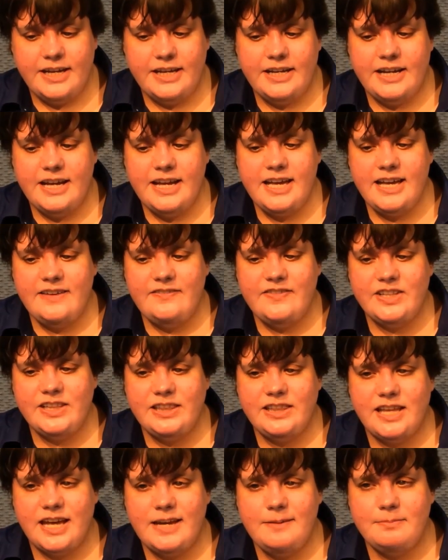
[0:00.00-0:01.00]
And I have
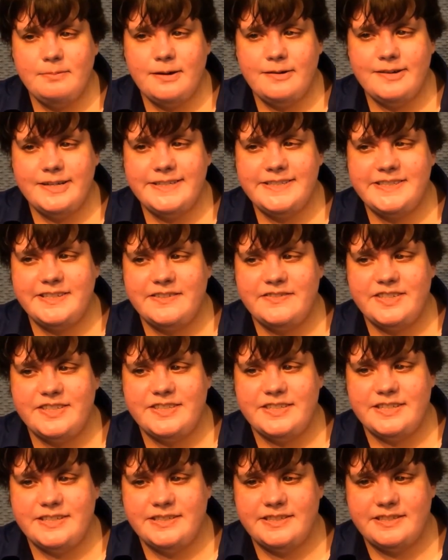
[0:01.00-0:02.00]
library
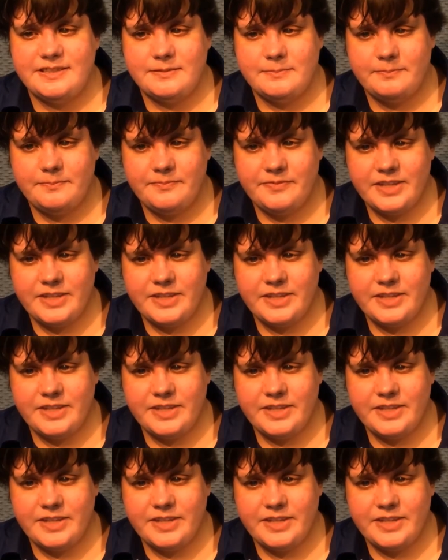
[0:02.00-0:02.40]
services.